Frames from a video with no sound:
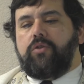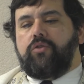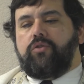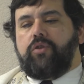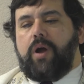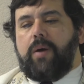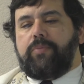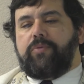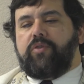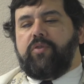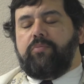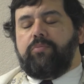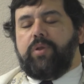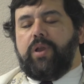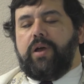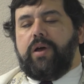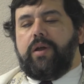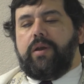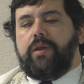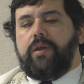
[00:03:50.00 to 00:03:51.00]
drops of
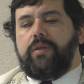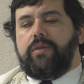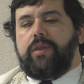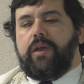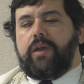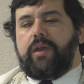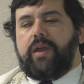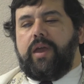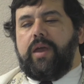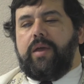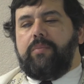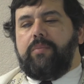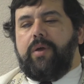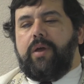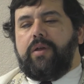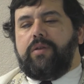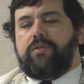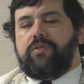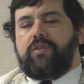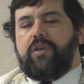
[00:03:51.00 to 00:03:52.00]
blood that came,
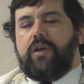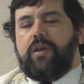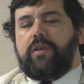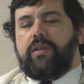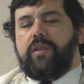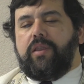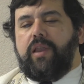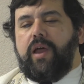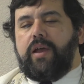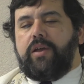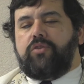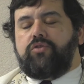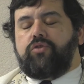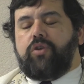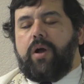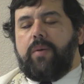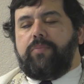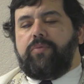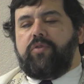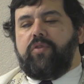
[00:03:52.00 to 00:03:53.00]
it said, like
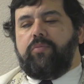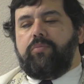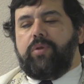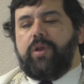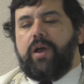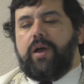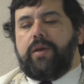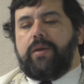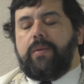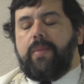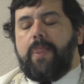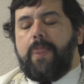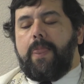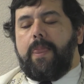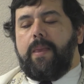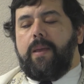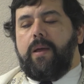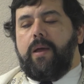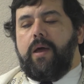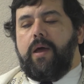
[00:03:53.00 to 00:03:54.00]
drops of blood.
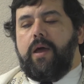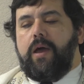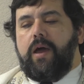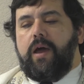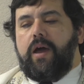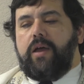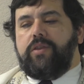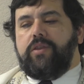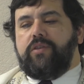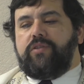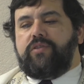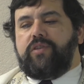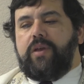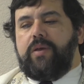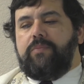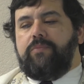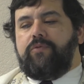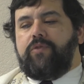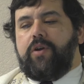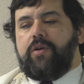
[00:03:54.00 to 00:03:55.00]
And the
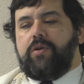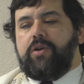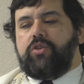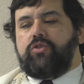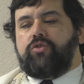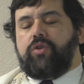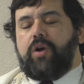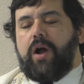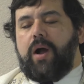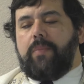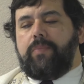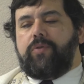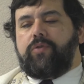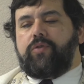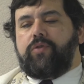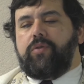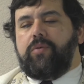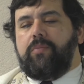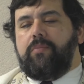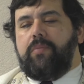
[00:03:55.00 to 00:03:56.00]
same very
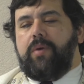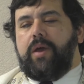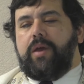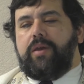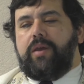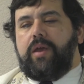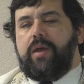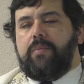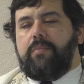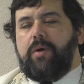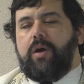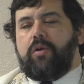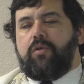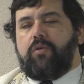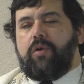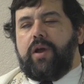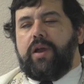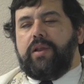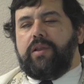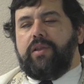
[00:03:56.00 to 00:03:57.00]
drops made him a
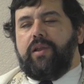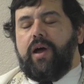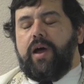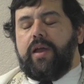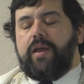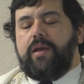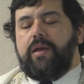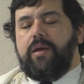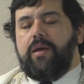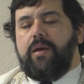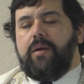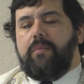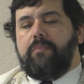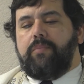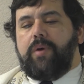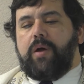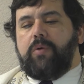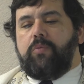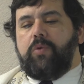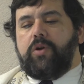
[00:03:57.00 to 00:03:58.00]
great light
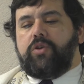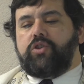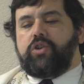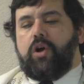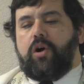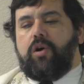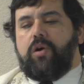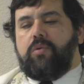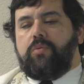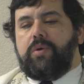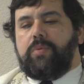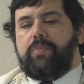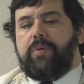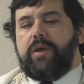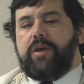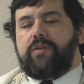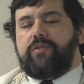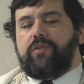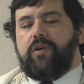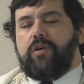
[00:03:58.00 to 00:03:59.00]
by which all would be
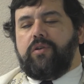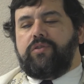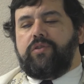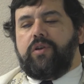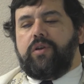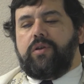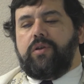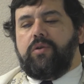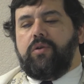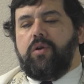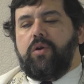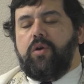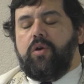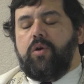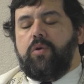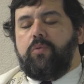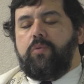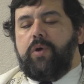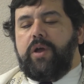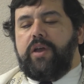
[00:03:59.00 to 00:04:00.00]
exalted.
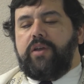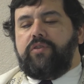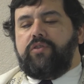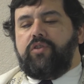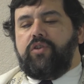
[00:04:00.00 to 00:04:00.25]
We